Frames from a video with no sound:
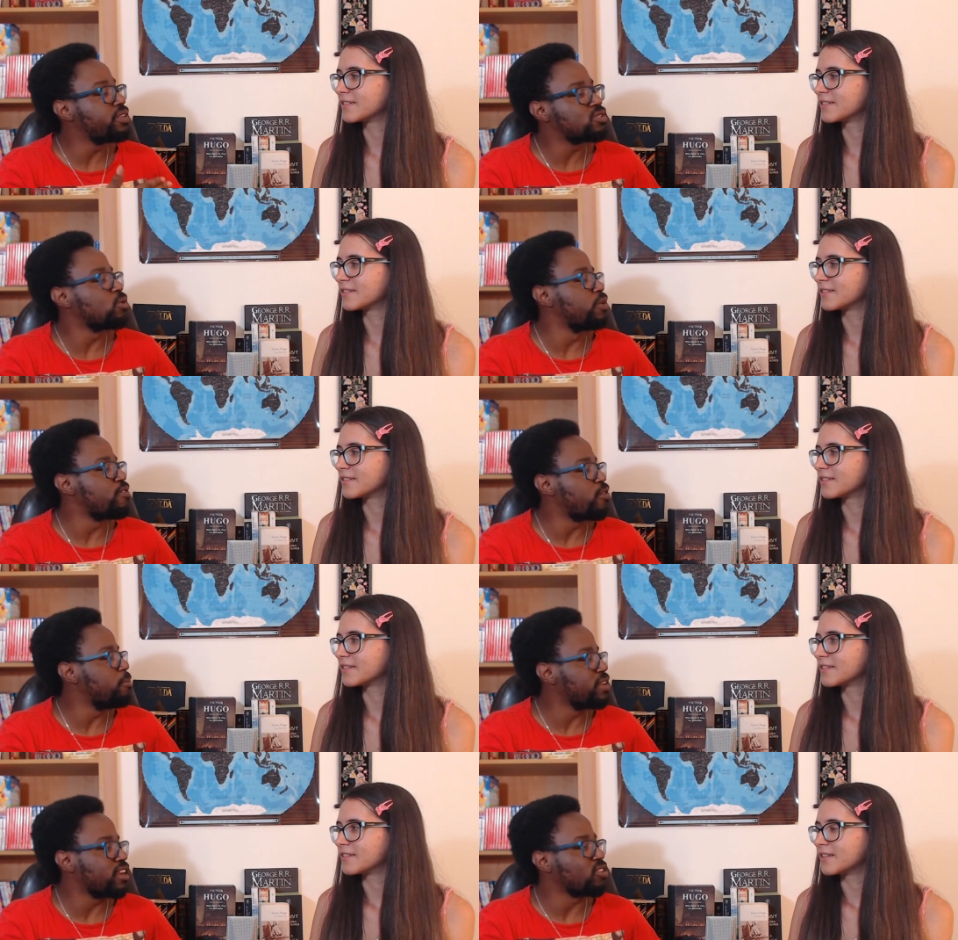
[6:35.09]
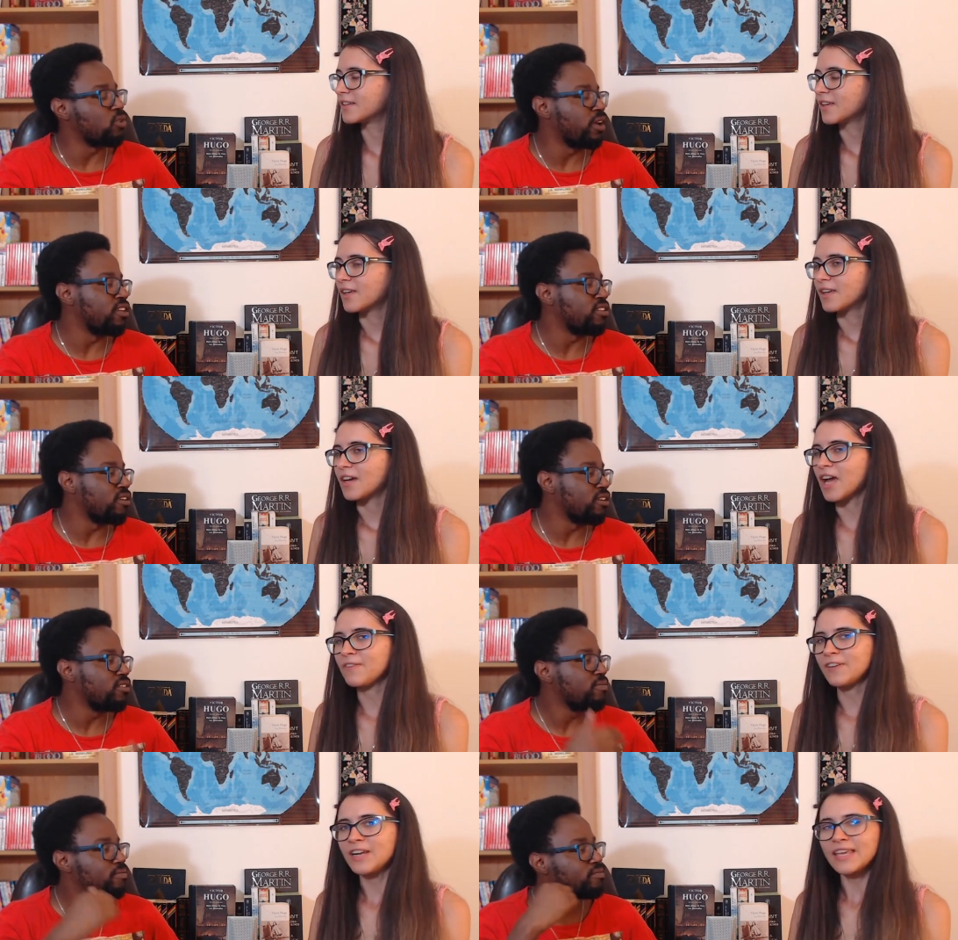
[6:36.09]
Speaker 1: story from beginning to end, you
Speaker 2: know? I
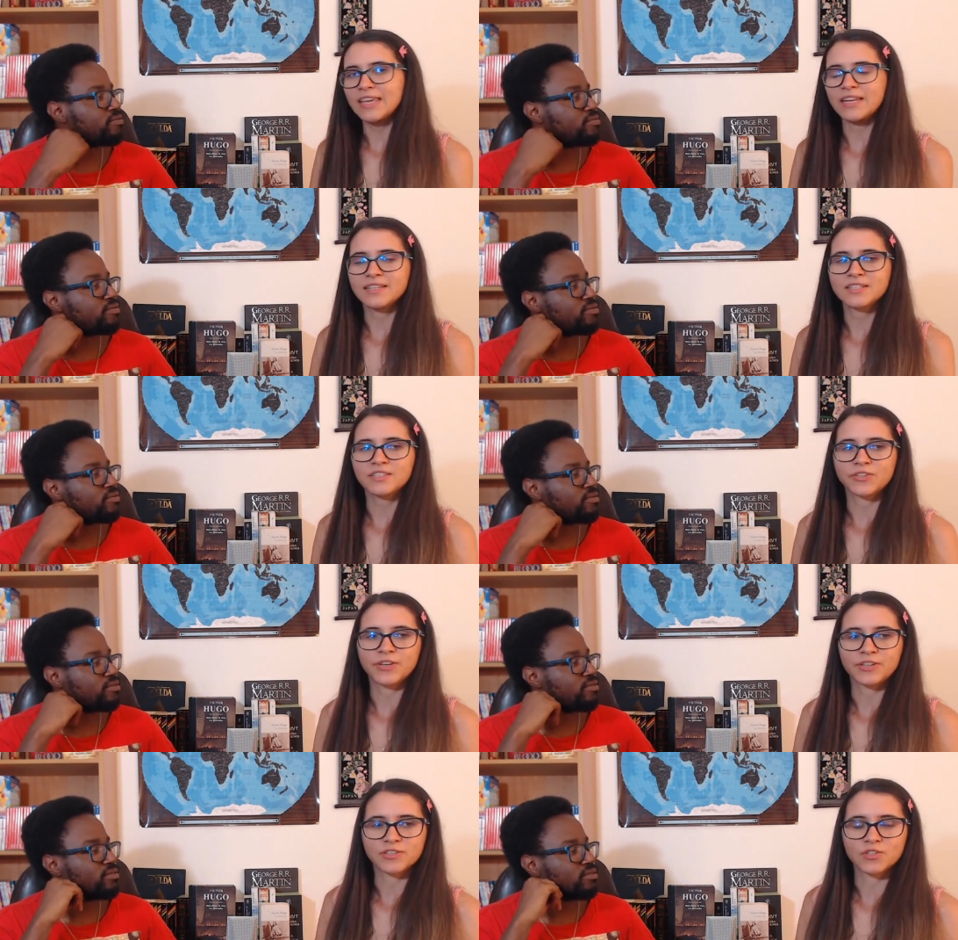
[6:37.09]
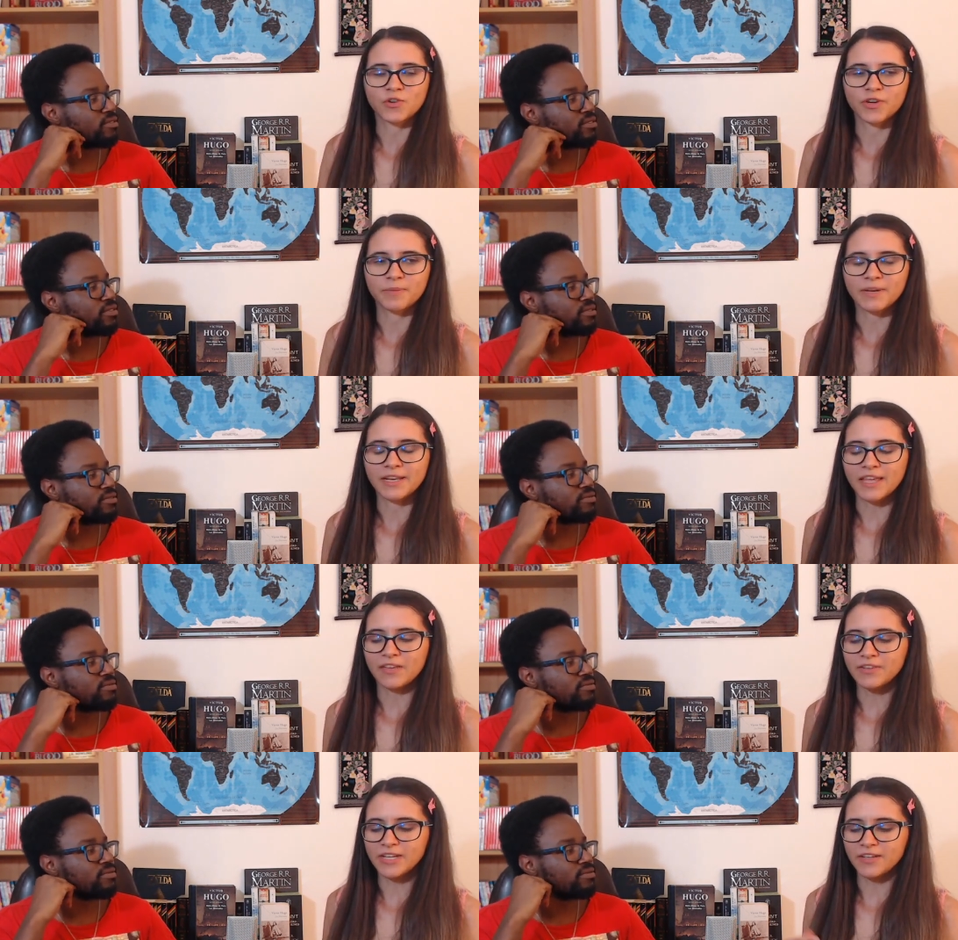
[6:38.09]
feel like it is a coherent story, but
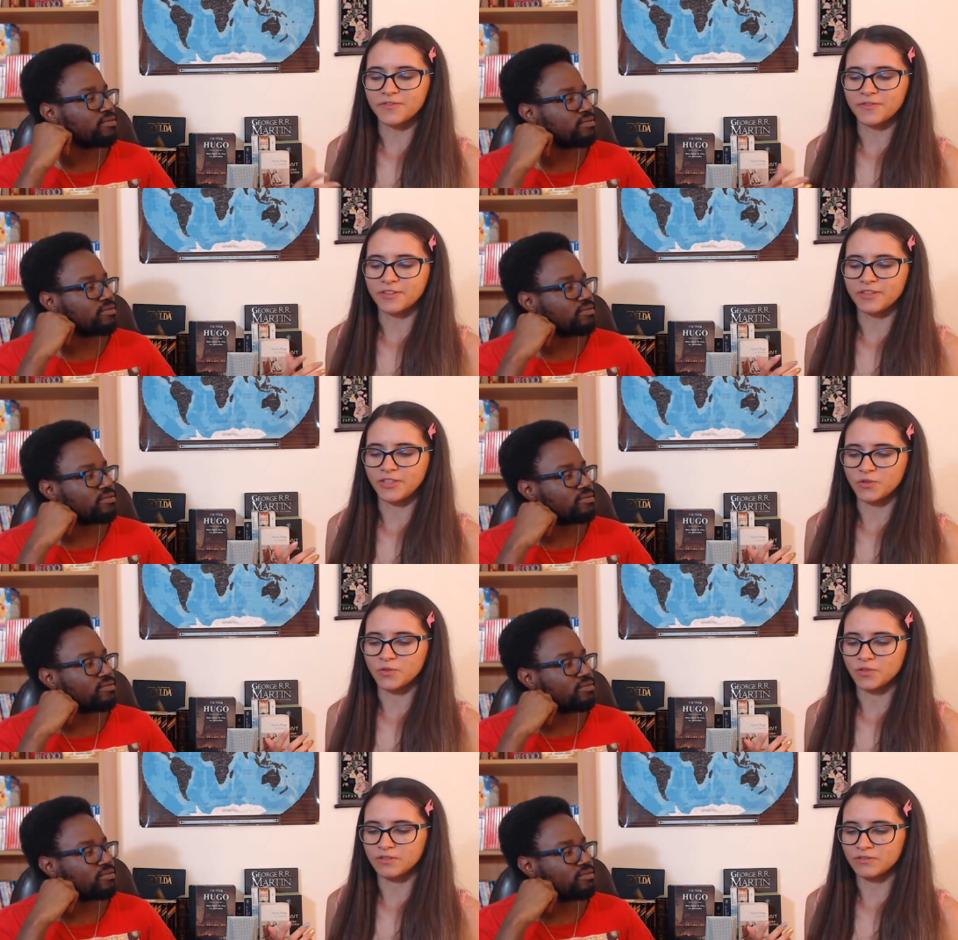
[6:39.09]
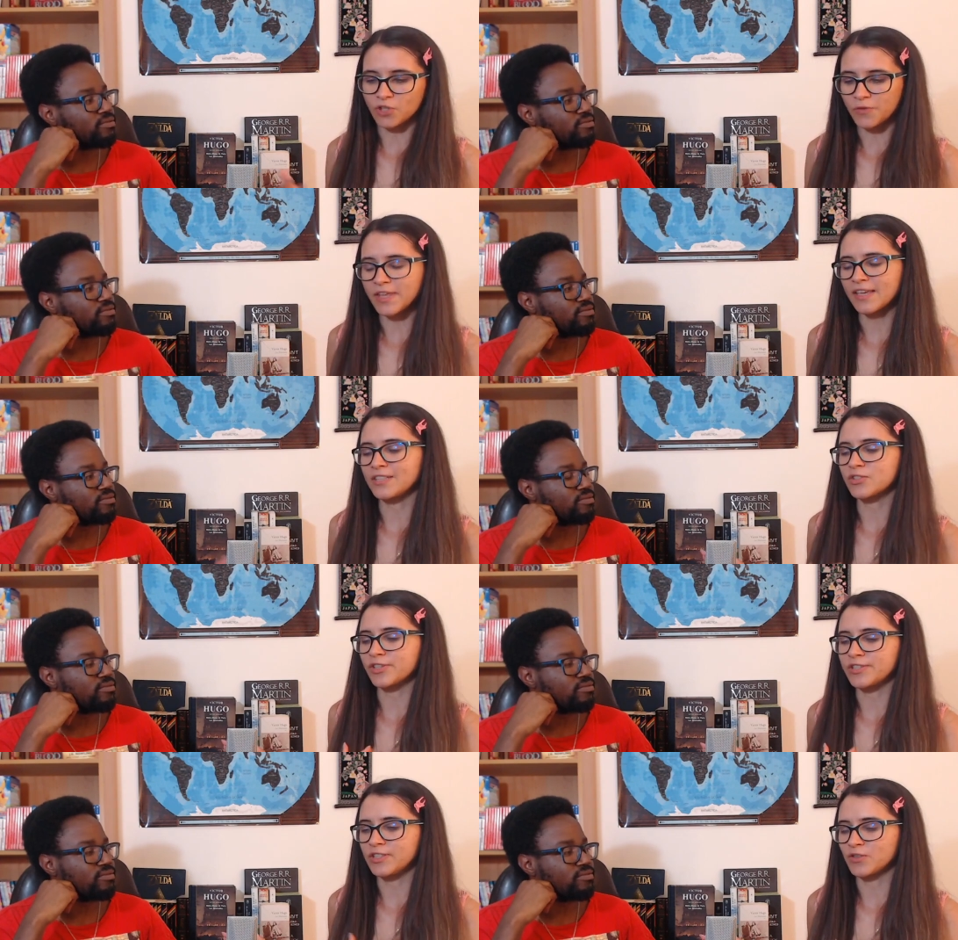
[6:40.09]
even if you don't take into
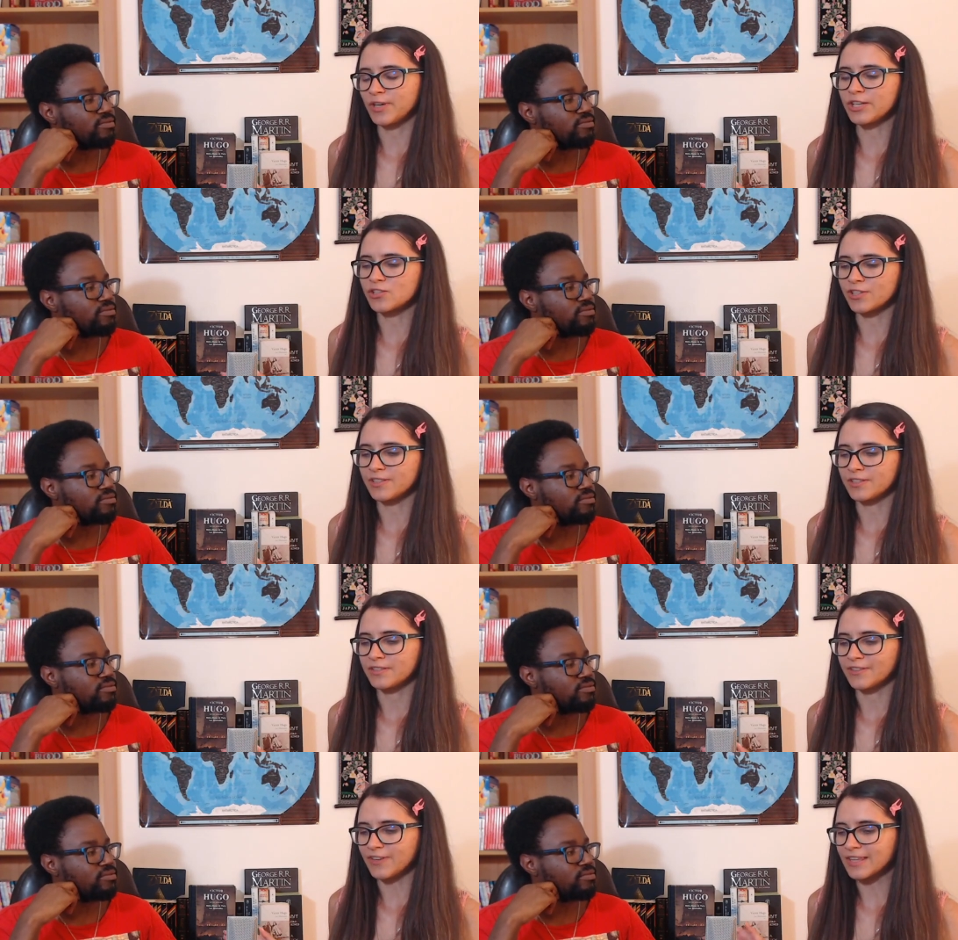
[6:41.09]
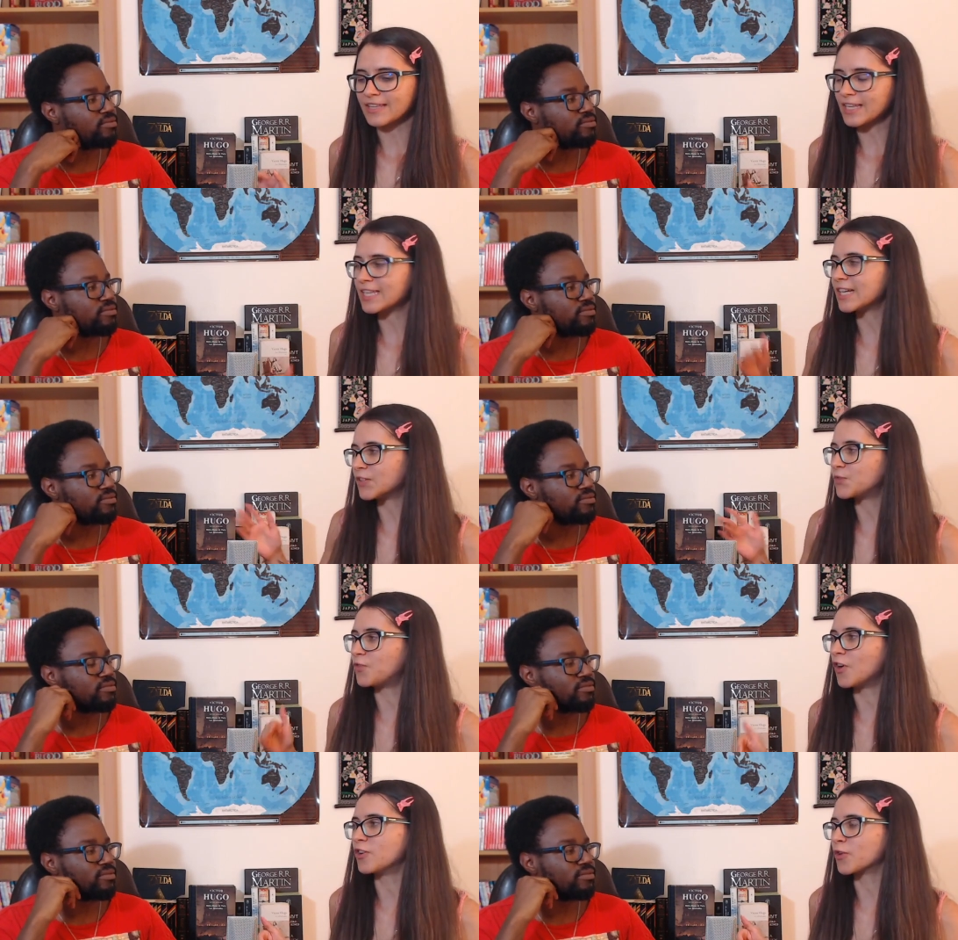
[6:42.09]
consideration the fact that they didn't
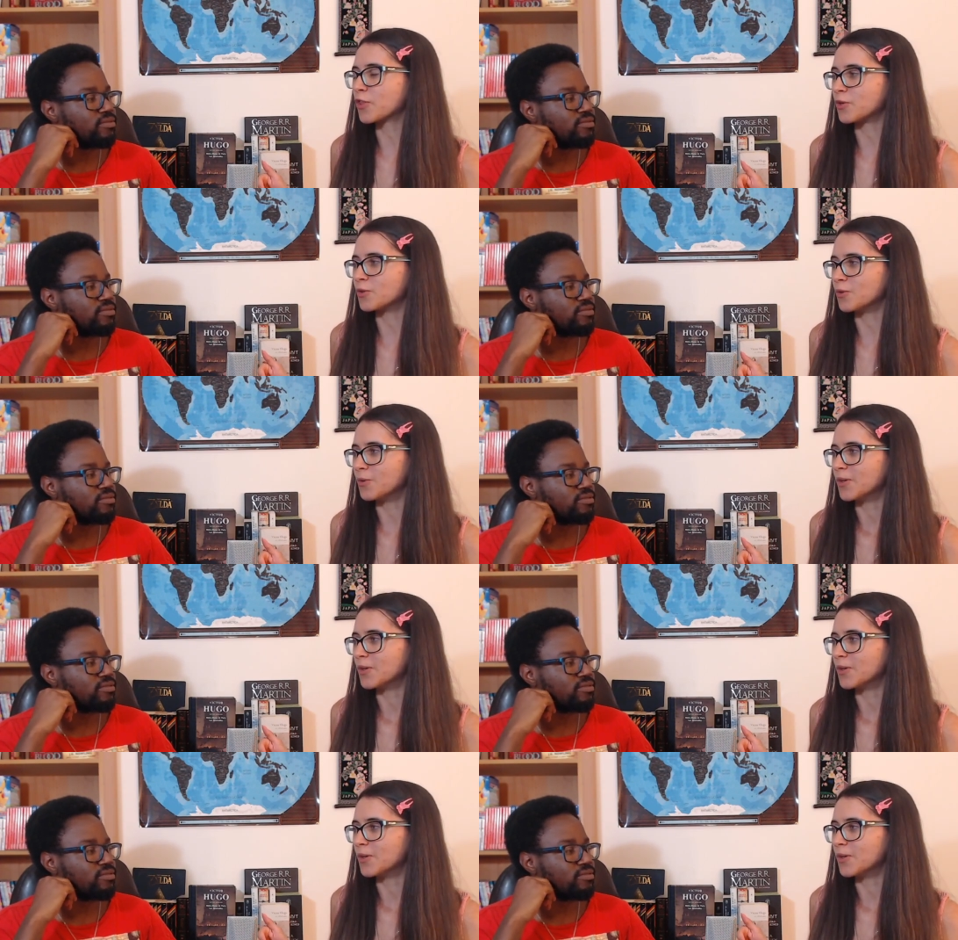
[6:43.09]
follow through